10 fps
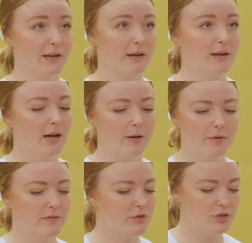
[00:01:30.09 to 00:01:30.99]
at the
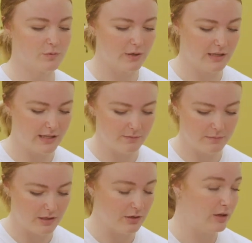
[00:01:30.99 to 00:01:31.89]
Anderson Classroom to
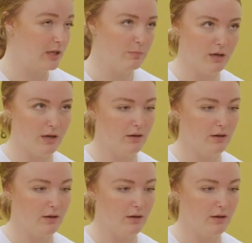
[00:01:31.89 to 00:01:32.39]
Career Center,